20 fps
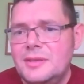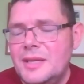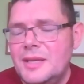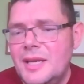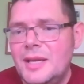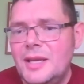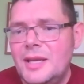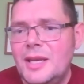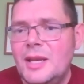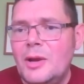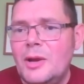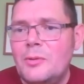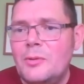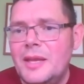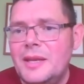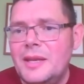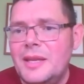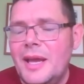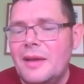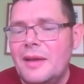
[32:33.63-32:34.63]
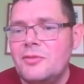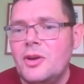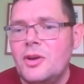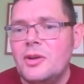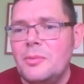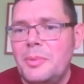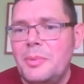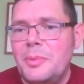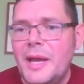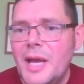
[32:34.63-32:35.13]
then they have got
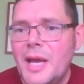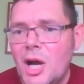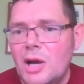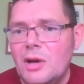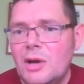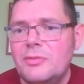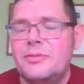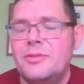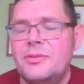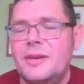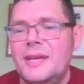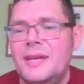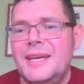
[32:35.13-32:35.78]
to pay off,